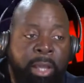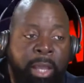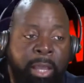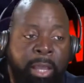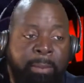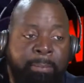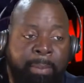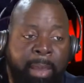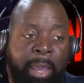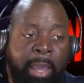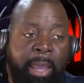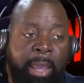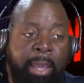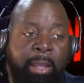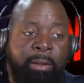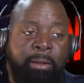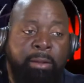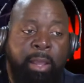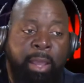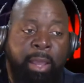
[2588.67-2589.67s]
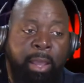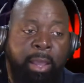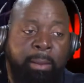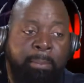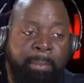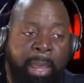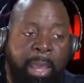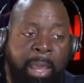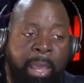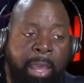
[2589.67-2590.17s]
Amen.
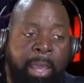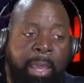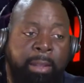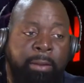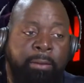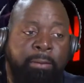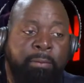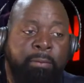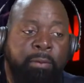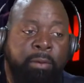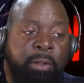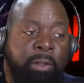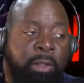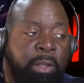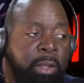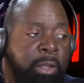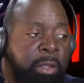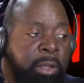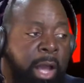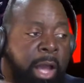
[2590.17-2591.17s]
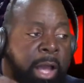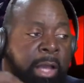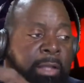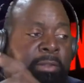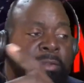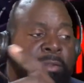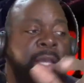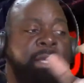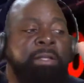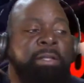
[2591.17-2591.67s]
Amen. God
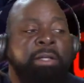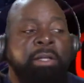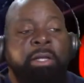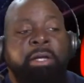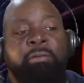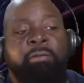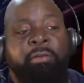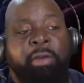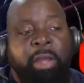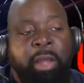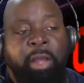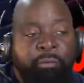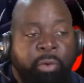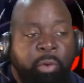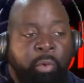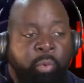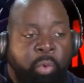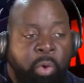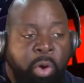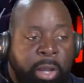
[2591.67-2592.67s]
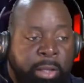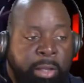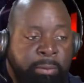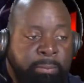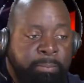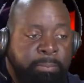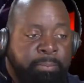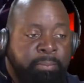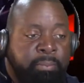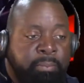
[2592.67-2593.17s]
says love
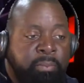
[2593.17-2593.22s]
everyone.